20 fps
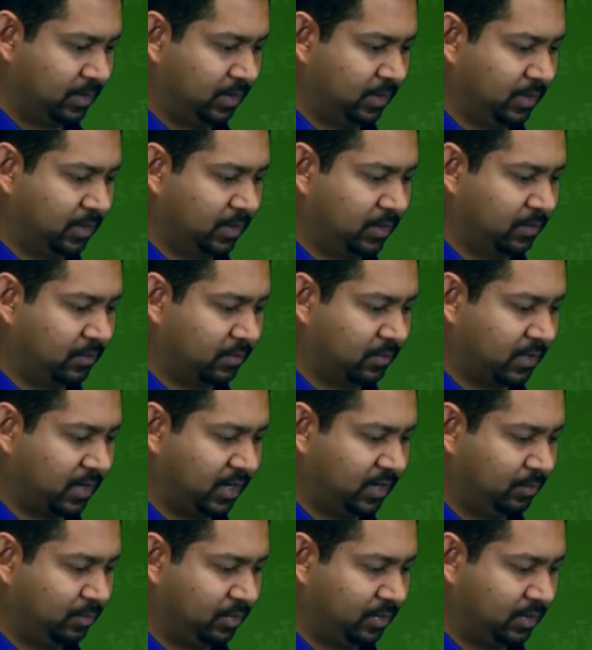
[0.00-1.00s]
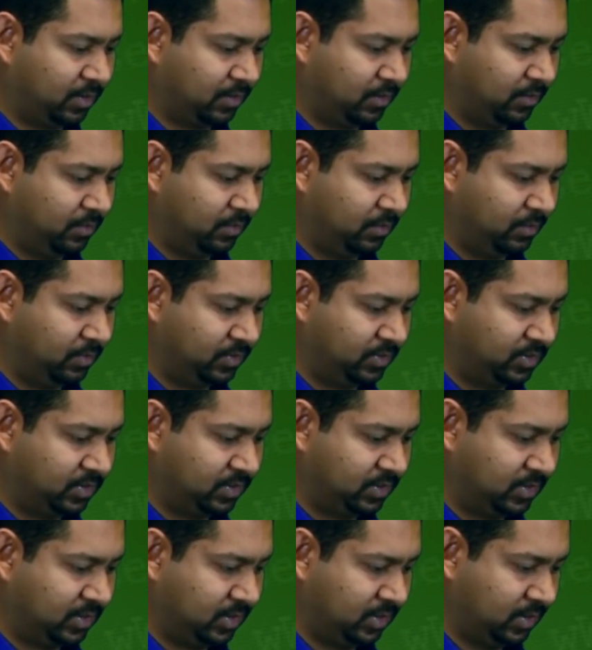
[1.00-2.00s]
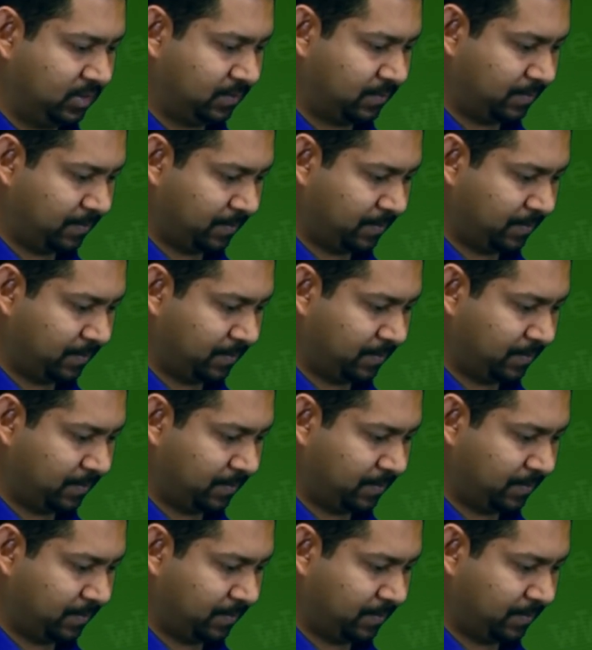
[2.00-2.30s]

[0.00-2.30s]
And right below, we'll see.